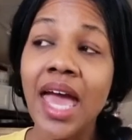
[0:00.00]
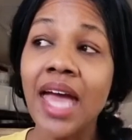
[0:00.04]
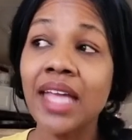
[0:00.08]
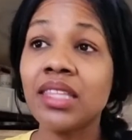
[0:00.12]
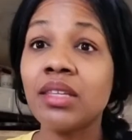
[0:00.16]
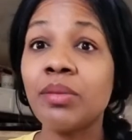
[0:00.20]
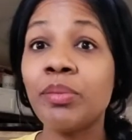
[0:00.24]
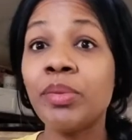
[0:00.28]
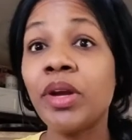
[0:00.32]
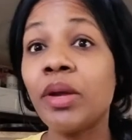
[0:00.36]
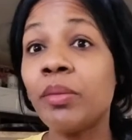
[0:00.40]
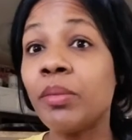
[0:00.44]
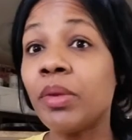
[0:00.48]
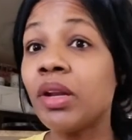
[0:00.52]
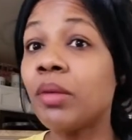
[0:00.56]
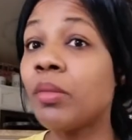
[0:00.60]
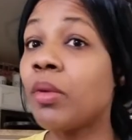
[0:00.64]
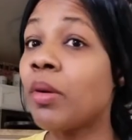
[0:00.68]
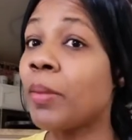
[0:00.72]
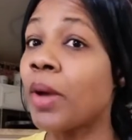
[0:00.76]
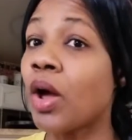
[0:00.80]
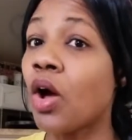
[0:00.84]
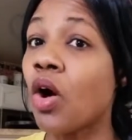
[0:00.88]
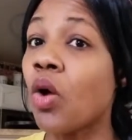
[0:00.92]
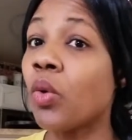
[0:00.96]
At the bare
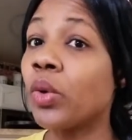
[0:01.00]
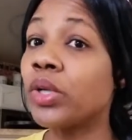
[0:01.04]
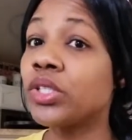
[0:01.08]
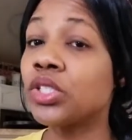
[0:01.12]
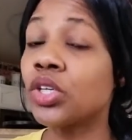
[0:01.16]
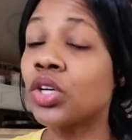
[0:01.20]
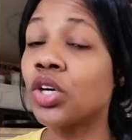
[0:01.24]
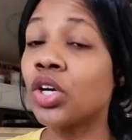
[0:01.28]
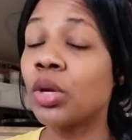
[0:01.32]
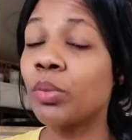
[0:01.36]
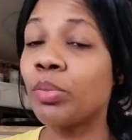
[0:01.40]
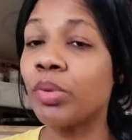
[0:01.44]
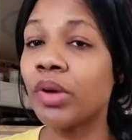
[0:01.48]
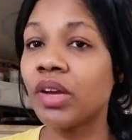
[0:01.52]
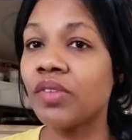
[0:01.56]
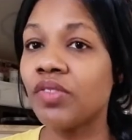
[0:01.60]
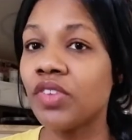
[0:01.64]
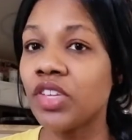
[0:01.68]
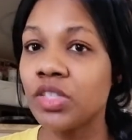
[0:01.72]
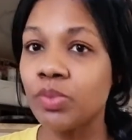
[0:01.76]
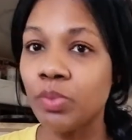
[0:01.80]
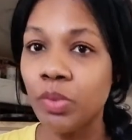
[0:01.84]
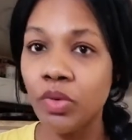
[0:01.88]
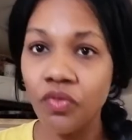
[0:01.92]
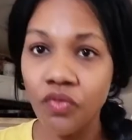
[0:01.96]
minimum, I always cook
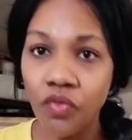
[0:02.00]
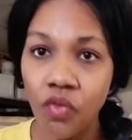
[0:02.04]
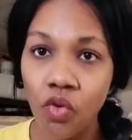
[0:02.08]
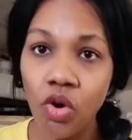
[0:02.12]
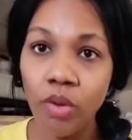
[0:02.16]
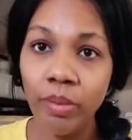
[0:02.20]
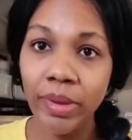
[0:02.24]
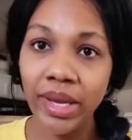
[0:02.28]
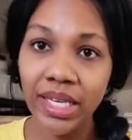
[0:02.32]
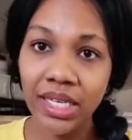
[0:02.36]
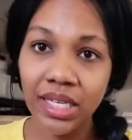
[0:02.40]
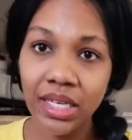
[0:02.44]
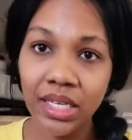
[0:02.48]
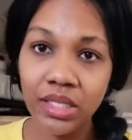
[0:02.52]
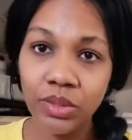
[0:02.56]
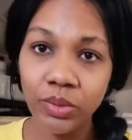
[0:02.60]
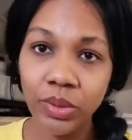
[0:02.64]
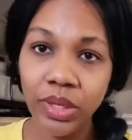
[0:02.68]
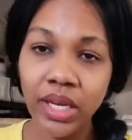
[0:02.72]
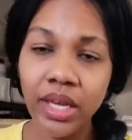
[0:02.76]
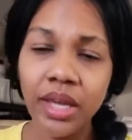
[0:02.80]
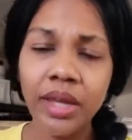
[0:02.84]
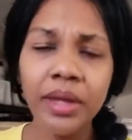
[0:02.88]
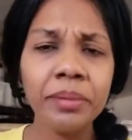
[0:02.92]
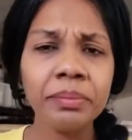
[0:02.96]
breakfast before my kids
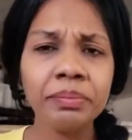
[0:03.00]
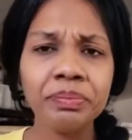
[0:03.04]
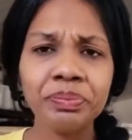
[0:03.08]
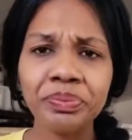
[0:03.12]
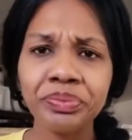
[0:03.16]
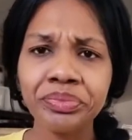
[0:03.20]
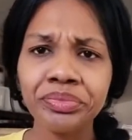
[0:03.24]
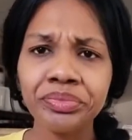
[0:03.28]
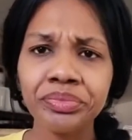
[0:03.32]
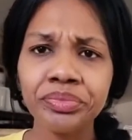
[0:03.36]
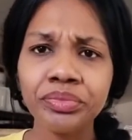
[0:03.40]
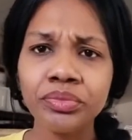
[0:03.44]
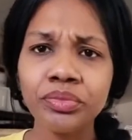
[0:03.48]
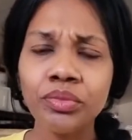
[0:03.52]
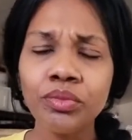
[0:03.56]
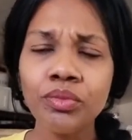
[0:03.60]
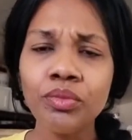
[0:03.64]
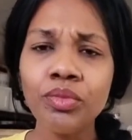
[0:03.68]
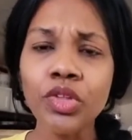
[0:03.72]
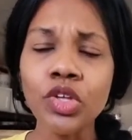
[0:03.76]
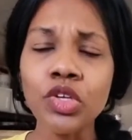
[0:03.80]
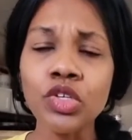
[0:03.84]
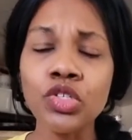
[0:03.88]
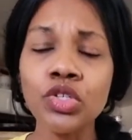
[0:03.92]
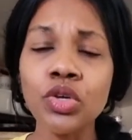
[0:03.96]
wake up
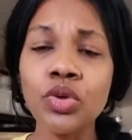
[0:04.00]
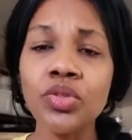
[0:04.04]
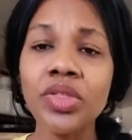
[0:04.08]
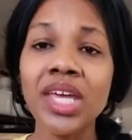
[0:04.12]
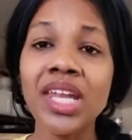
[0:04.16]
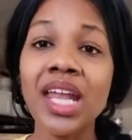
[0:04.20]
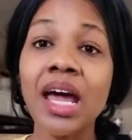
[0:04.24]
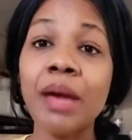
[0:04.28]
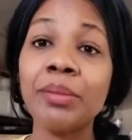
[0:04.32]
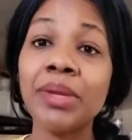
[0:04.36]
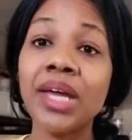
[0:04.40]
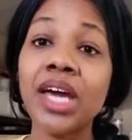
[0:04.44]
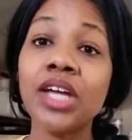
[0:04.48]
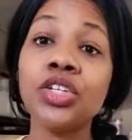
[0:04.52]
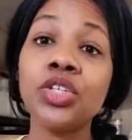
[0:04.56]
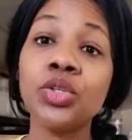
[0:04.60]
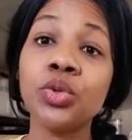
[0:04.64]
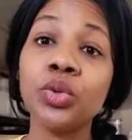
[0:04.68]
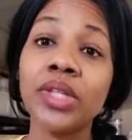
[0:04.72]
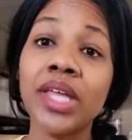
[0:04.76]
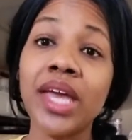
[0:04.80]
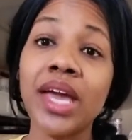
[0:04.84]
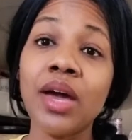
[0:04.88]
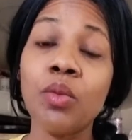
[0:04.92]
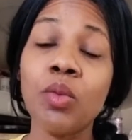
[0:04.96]
so that I'm not
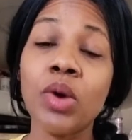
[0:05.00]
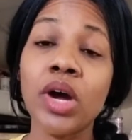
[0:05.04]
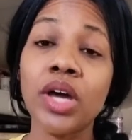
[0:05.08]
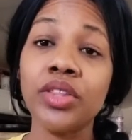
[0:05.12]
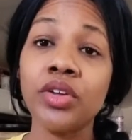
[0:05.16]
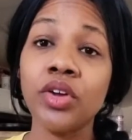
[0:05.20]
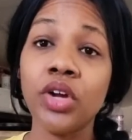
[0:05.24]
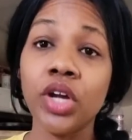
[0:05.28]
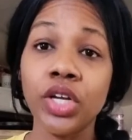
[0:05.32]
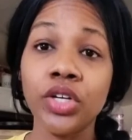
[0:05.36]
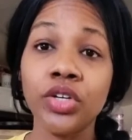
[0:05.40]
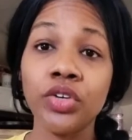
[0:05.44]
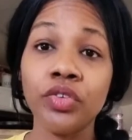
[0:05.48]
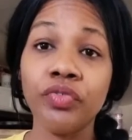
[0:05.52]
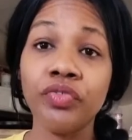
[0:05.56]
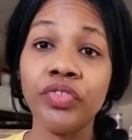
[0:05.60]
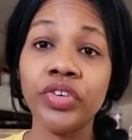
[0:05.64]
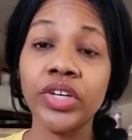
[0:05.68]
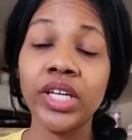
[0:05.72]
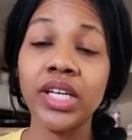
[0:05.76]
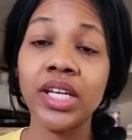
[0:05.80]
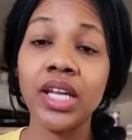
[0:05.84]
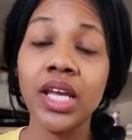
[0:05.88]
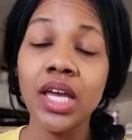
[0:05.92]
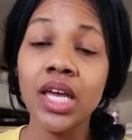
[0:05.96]
doing that while they're
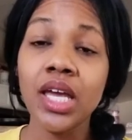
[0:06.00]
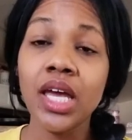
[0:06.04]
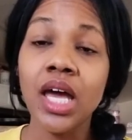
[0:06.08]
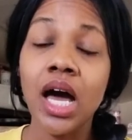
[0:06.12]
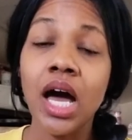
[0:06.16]
underfoot.